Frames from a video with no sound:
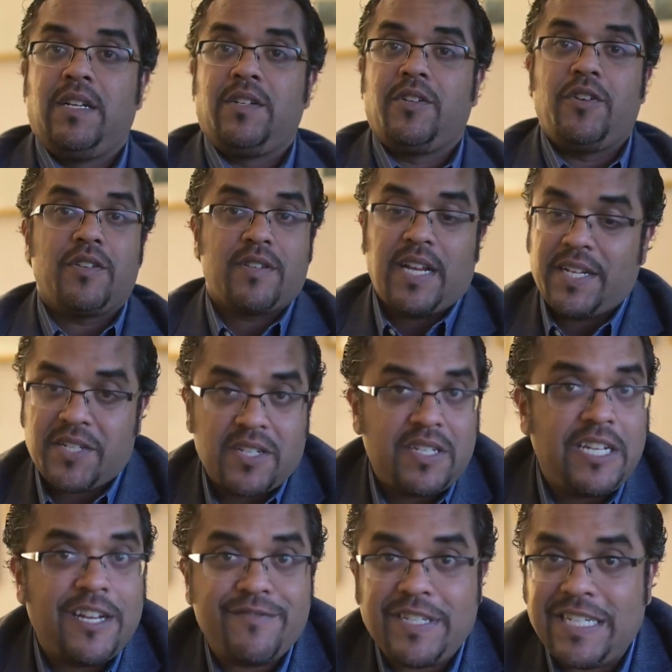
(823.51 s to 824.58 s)
So it's not just
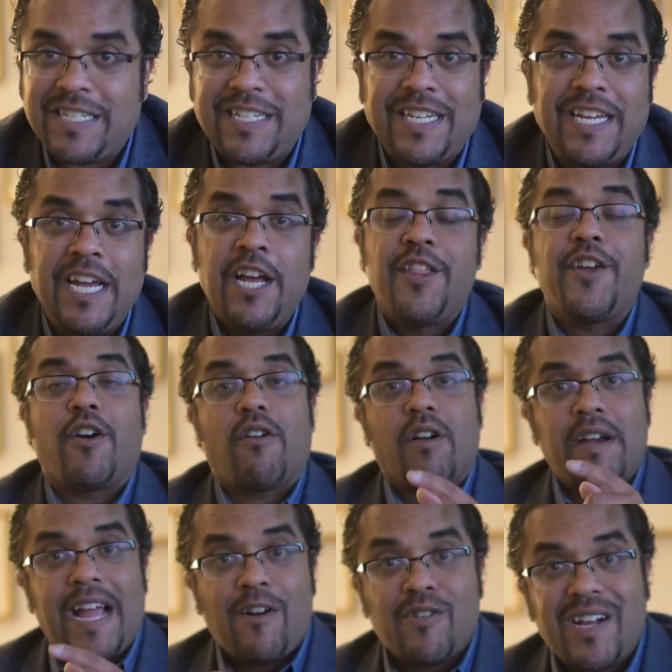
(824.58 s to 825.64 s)
the FTC. There are
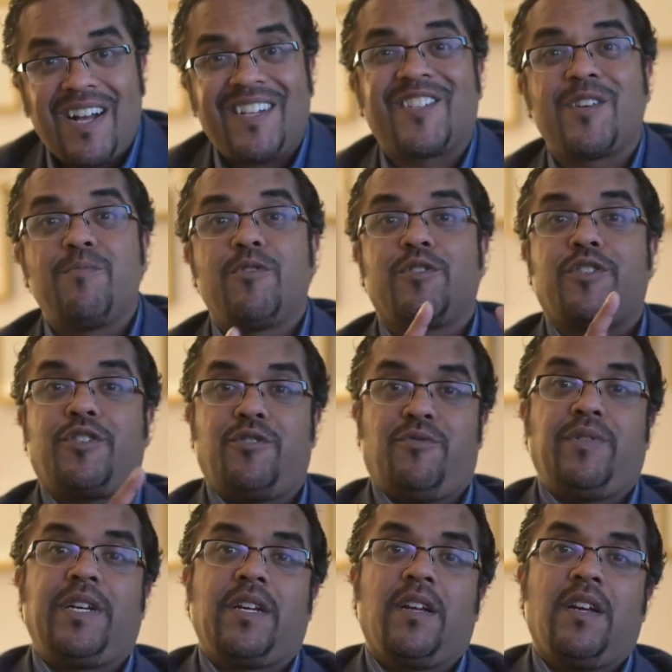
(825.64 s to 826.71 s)
now customers
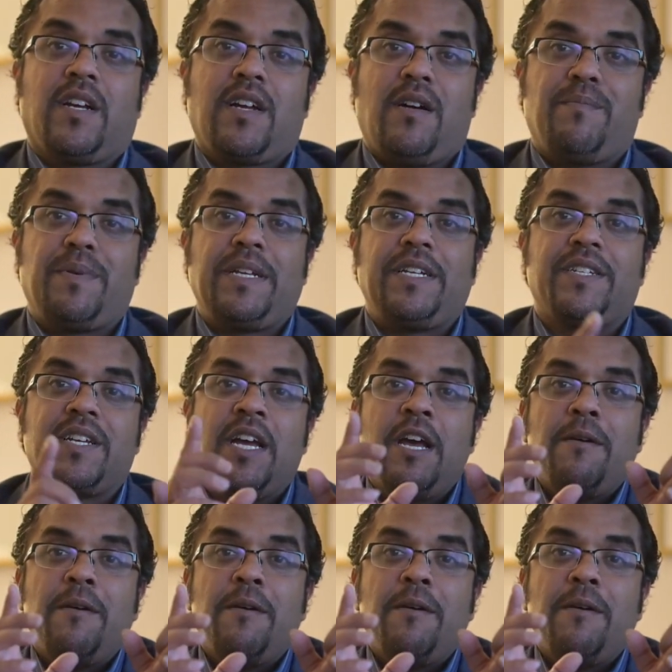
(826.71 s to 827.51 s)
suing companies